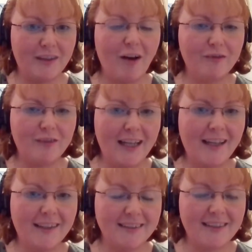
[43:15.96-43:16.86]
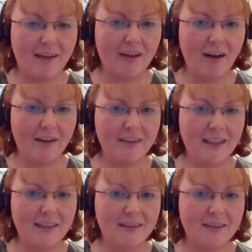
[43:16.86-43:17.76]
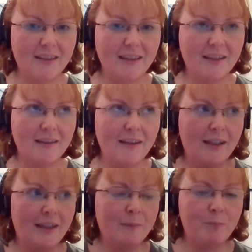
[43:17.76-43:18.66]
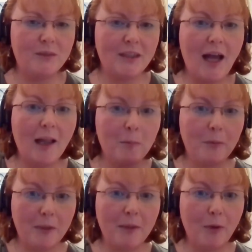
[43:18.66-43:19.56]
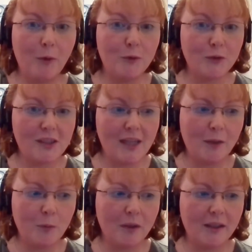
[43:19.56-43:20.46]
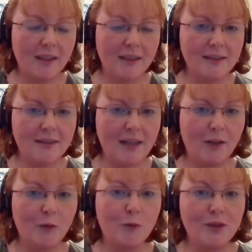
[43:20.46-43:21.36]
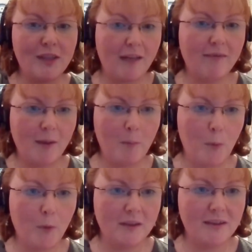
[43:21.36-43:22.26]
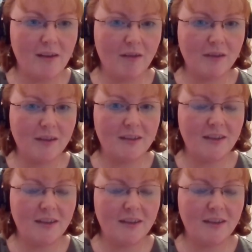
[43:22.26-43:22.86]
of things that are, are needed to to help people understand what it is and understand the importance of it